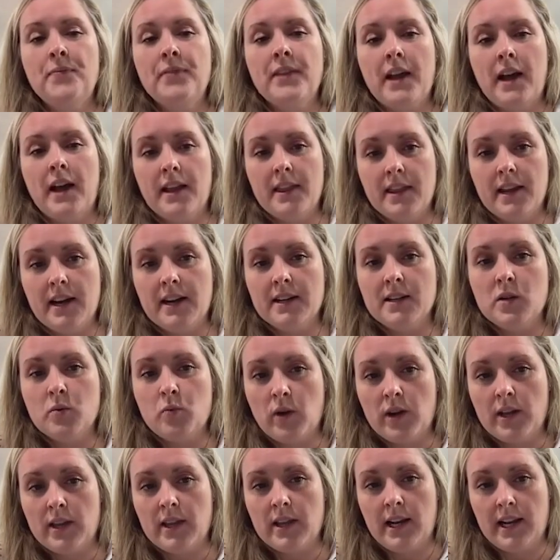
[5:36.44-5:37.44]
And that's
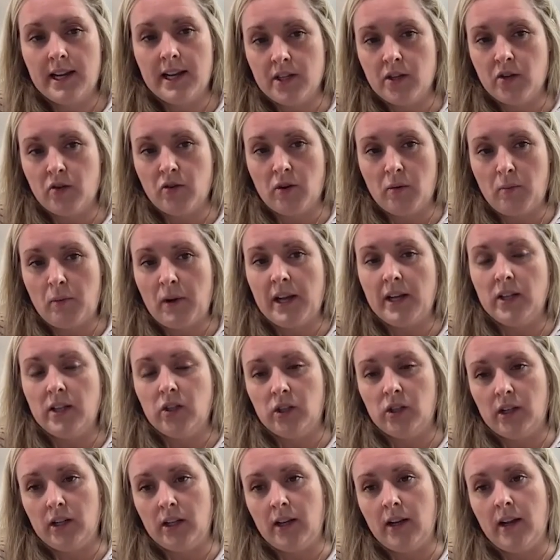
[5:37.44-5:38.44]
where the laser
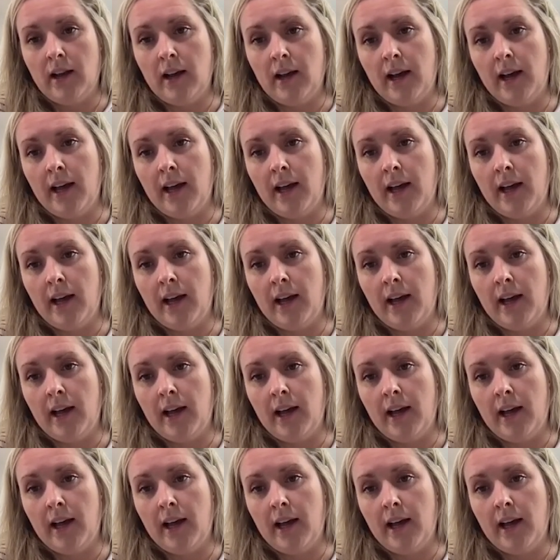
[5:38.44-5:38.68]
ablation,